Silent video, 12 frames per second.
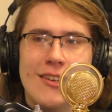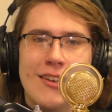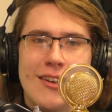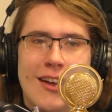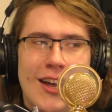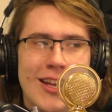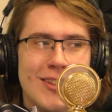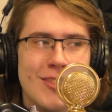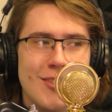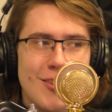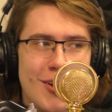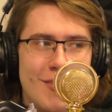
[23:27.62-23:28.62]
I
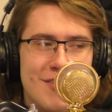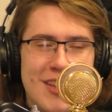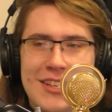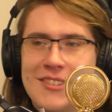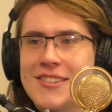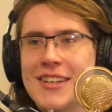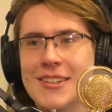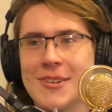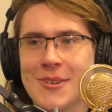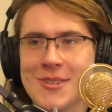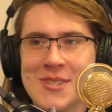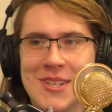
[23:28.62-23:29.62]
love Daniel Day-Lewis in it.